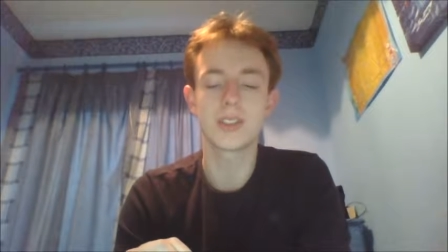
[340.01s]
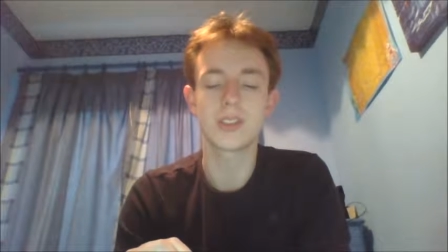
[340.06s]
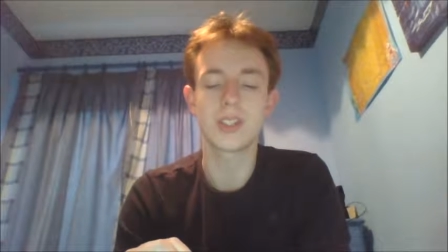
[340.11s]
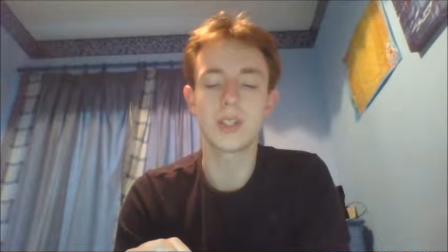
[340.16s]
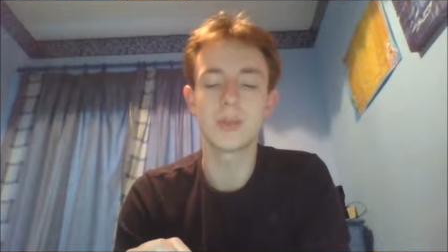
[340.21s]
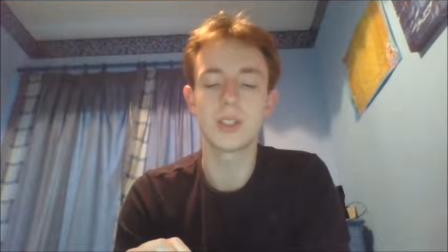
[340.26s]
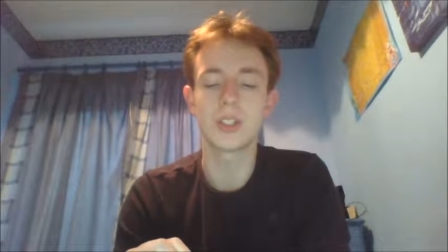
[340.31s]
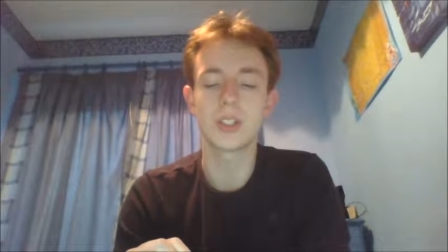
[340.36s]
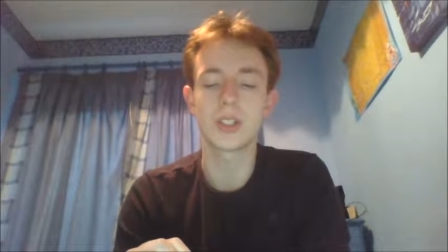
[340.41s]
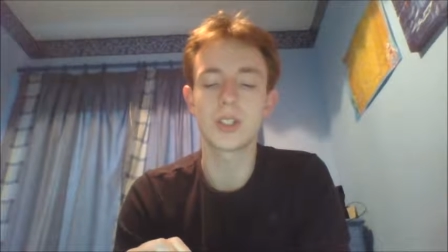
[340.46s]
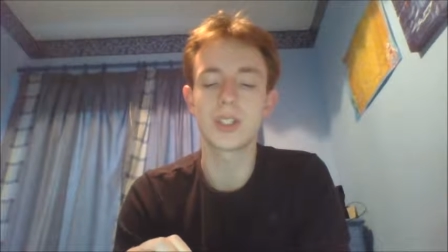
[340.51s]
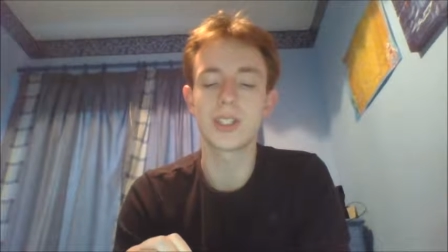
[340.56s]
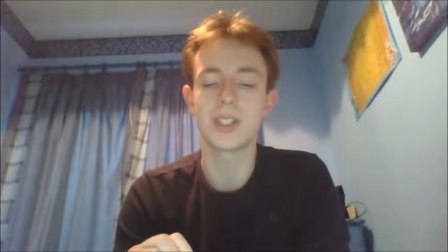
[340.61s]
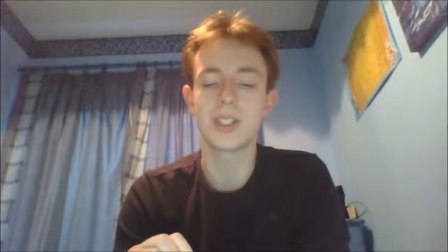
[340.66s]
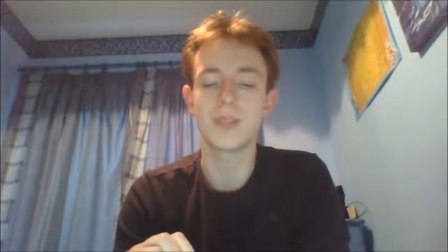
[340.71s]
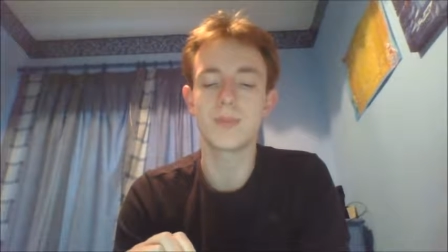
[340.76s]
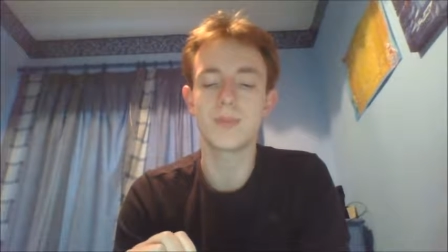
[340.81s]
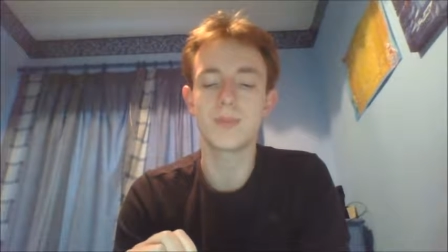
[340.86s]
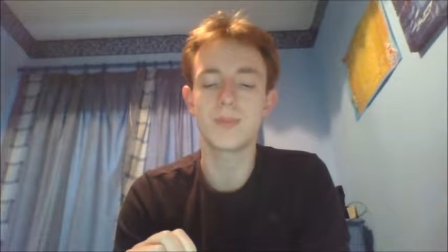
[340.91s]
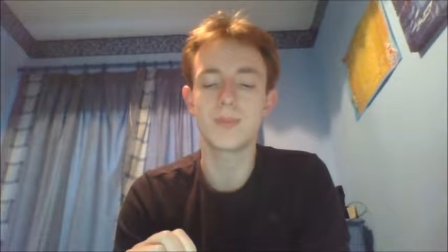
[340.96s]
I'm enjoying
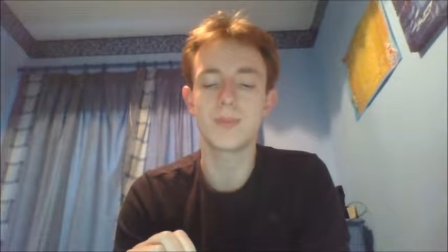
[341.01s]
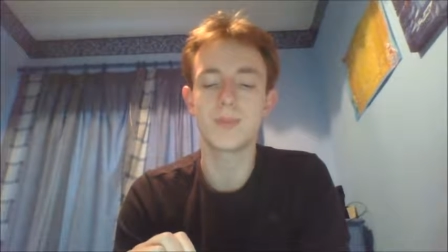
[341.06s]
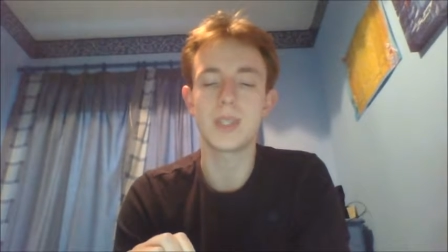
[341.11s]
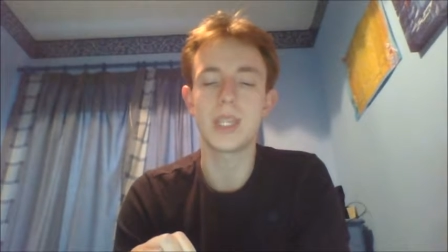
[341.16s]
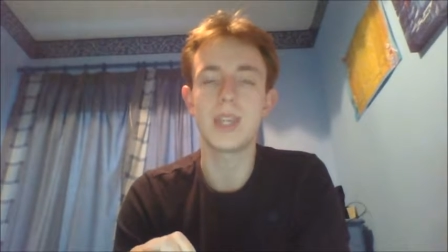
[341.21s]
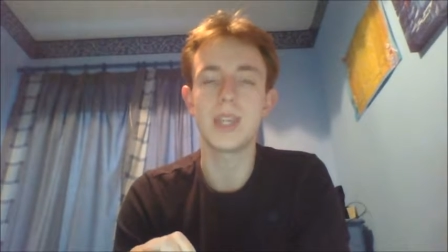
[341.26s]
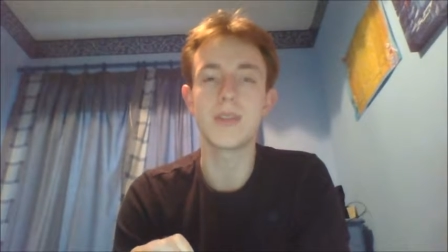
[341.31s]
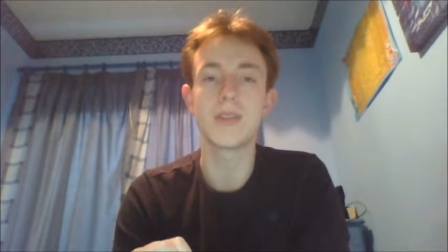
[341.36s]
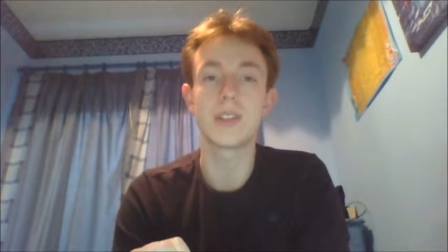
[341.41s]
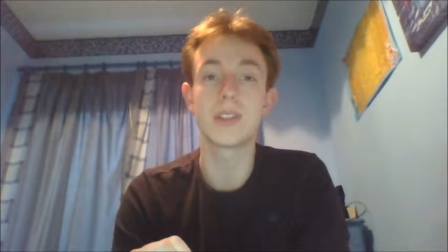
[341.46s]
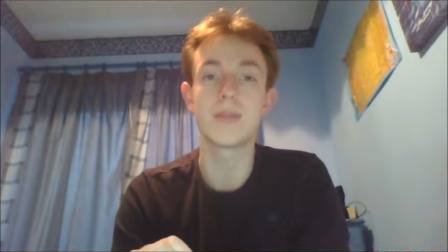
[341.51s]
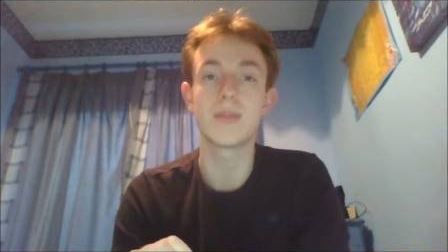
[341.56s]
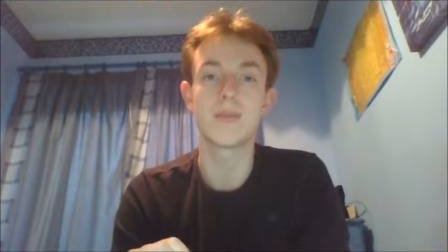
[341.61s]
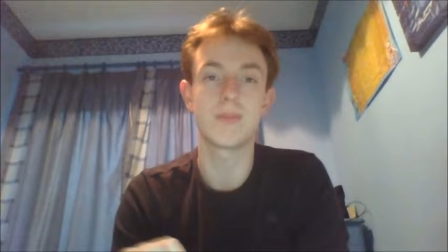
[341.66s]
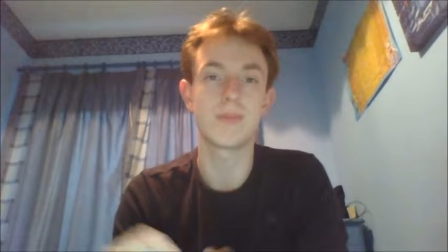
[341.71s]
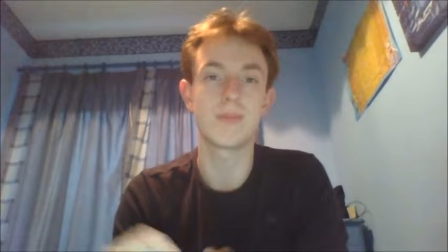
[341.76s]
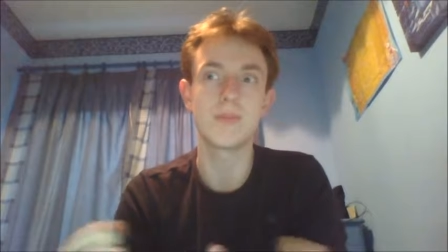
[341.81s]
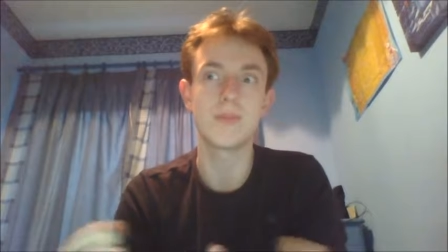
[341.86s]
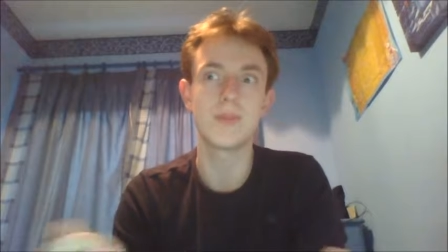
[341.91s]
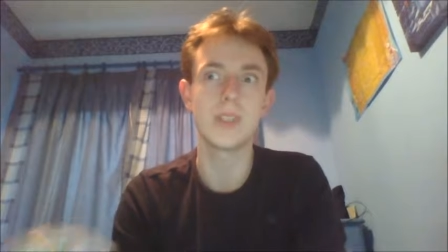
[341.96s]
it, even
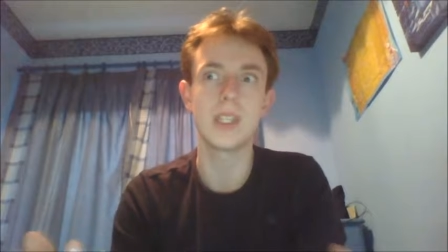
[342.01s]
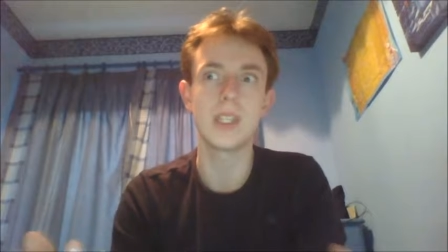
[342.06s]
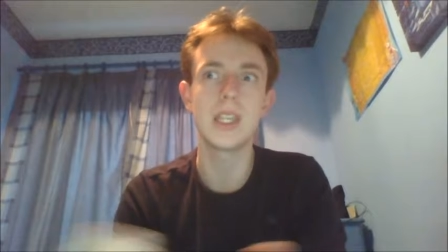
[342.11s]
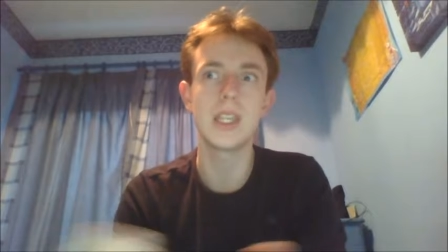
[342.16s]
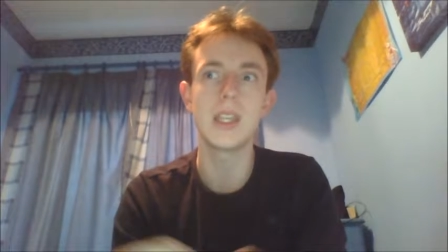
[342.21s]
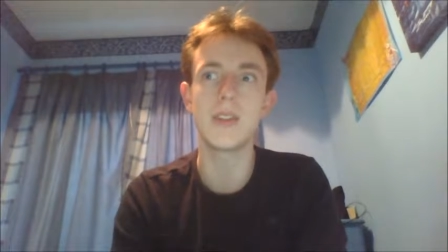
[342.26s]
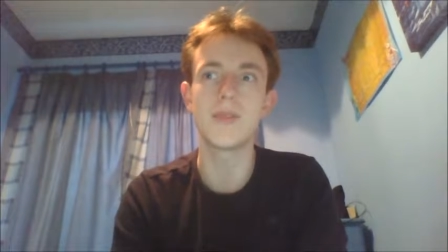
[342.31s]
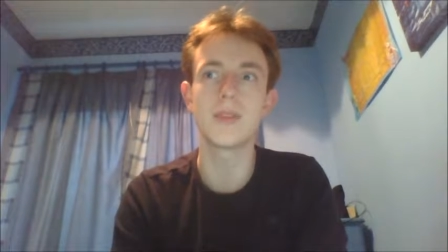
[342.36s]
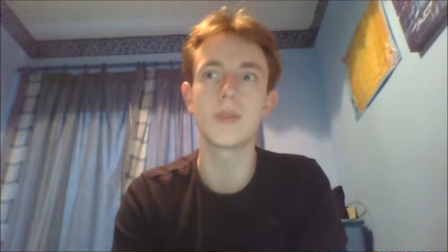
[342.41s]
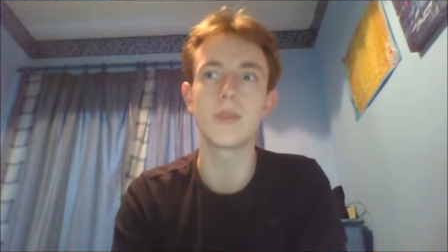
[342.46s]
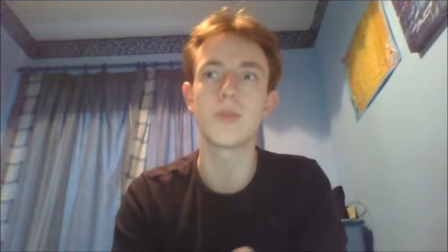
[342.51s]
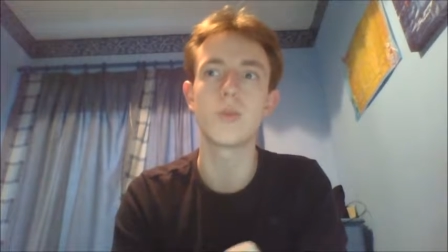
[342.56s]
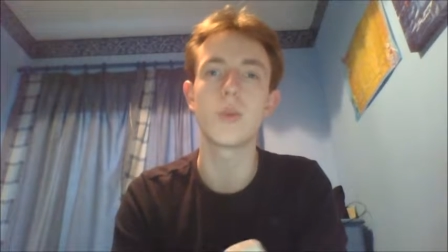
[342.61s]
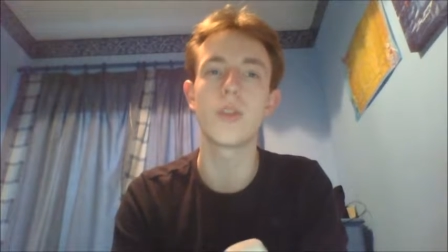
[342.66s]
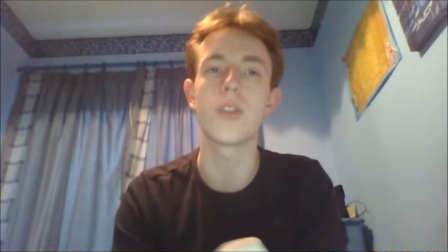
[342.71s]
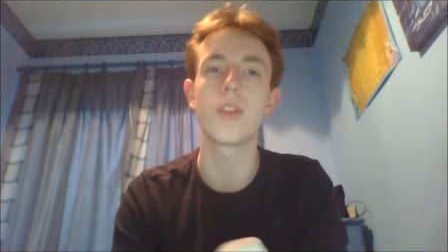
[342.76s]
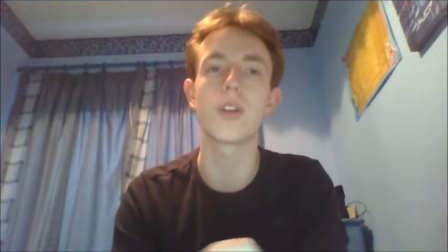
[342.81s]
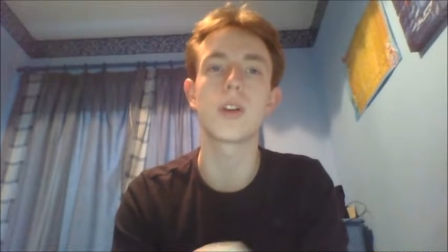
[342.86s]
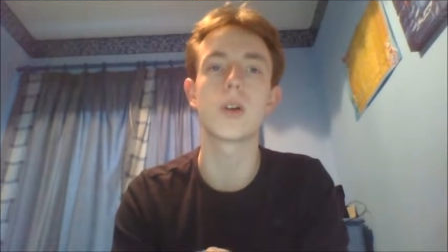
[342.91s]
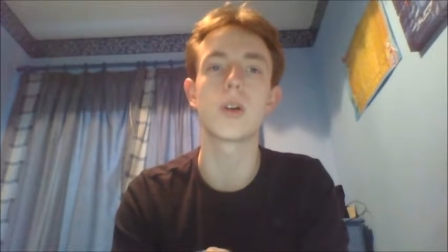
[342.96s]
even
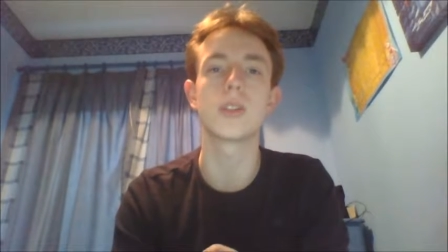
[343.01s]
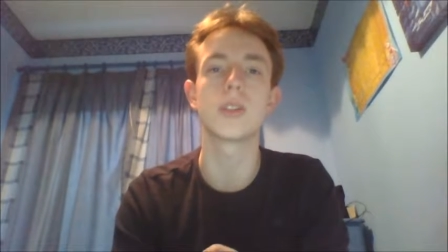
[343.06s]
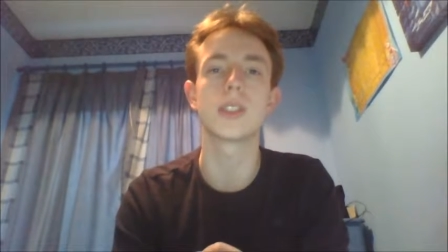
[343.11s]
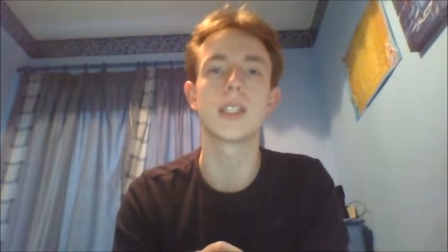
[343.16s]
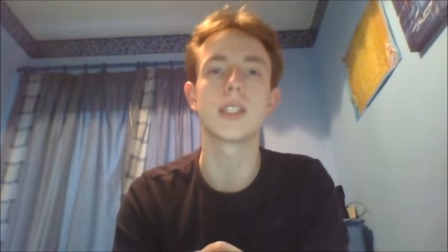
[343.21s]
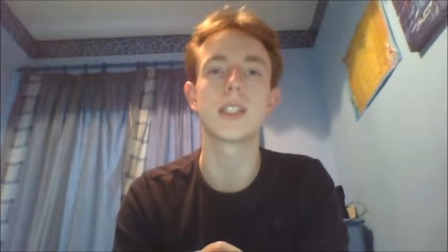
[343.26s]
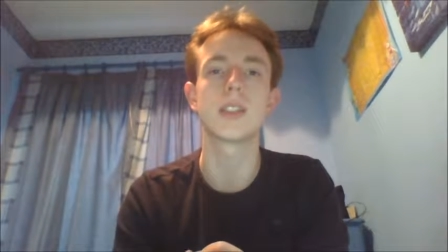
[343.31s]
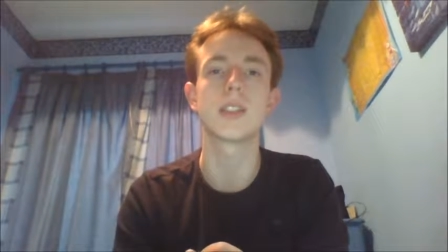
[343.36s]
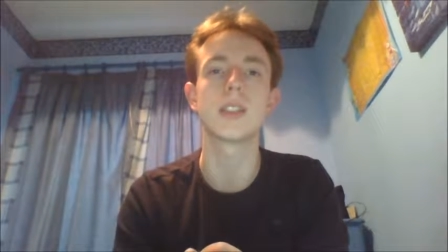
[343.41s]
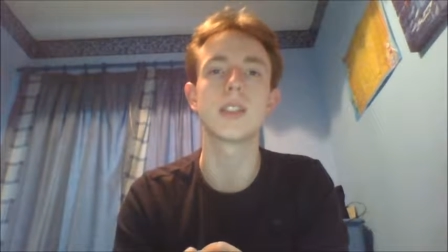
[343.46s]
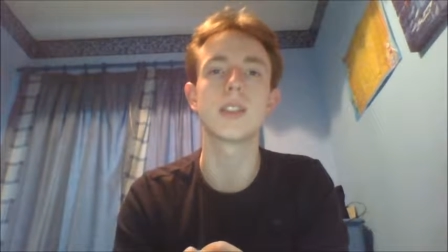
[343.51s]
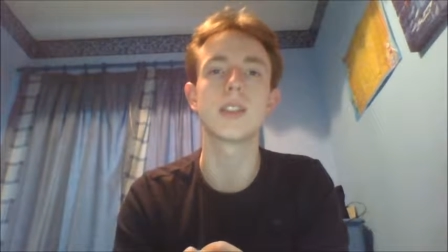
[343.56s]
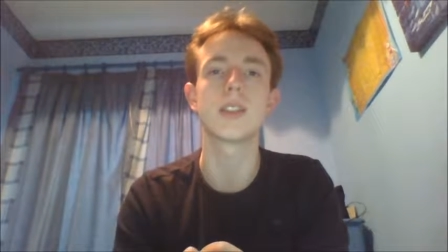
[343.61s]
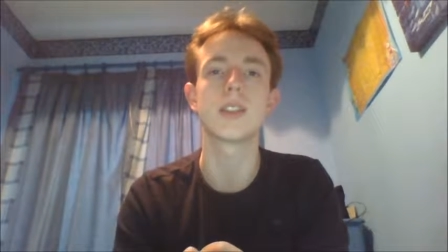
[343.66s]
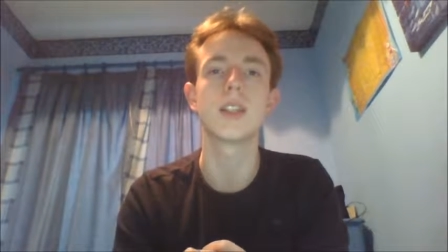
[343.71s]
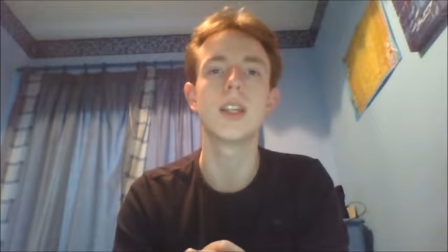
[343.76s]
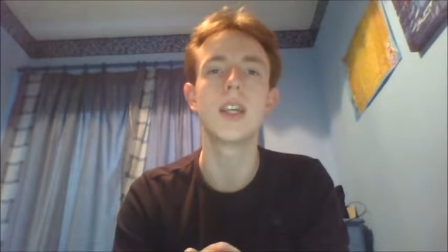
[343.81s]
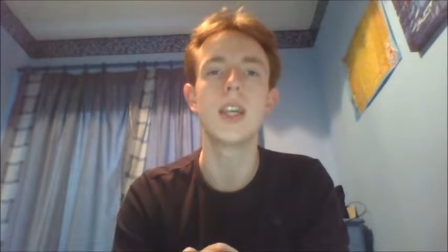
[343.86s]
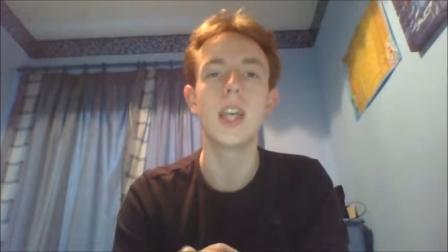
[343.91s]
with the content it is.